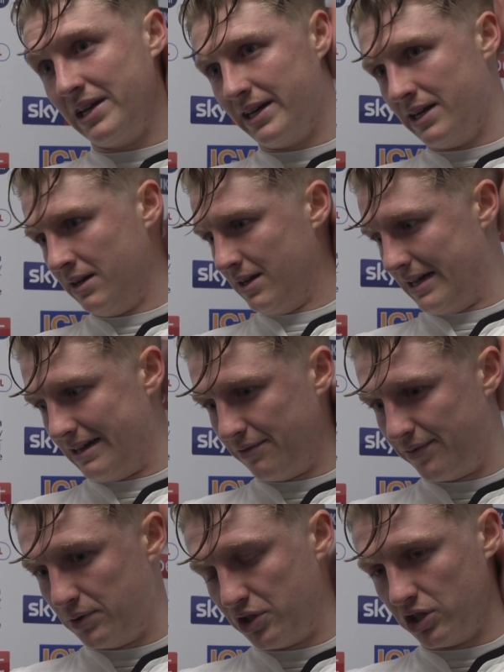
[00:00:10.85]
and I had a
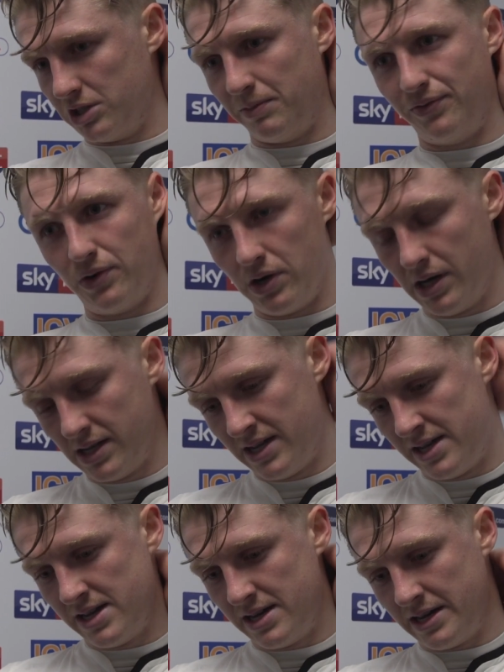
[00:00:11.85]
few shots before,
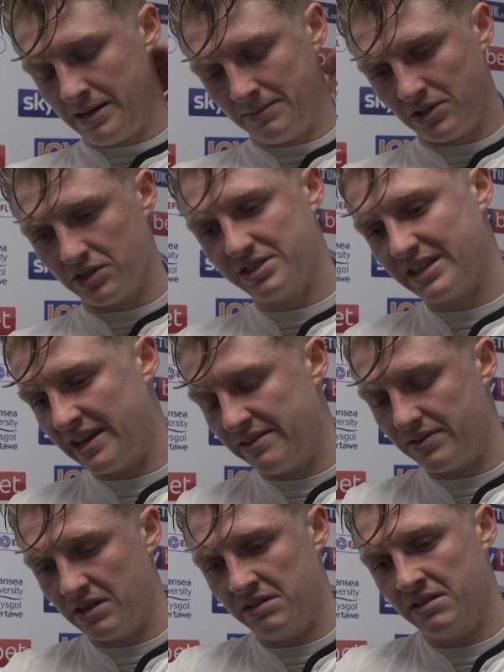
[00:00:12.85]
um, got
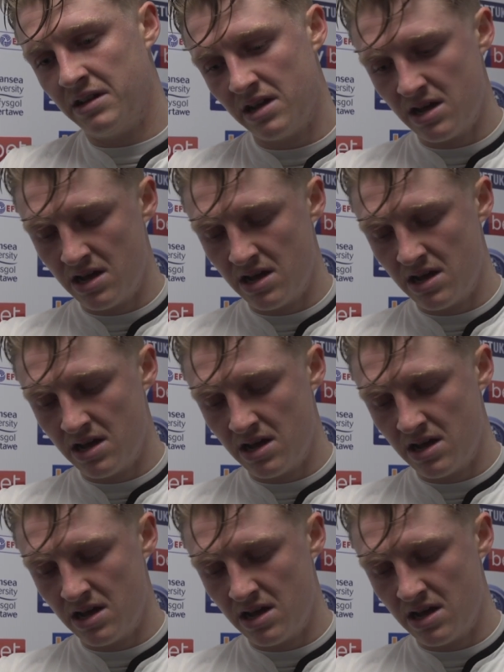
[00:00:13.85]
saved, and